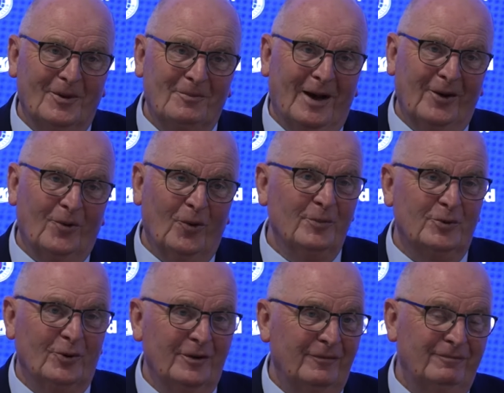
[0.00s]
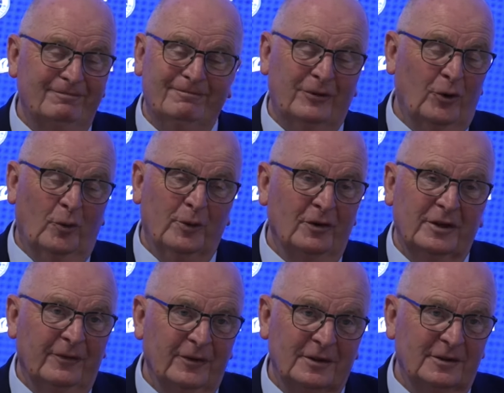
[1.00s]
back home, so it's phenomenal,
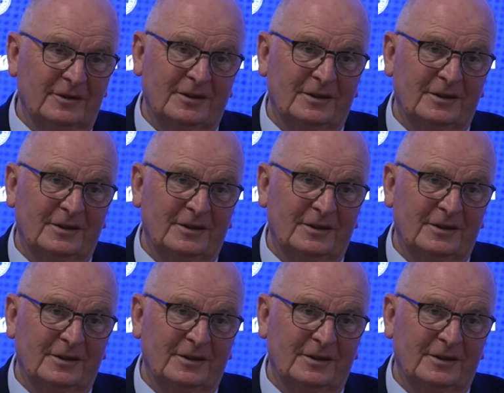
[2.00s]
the difference.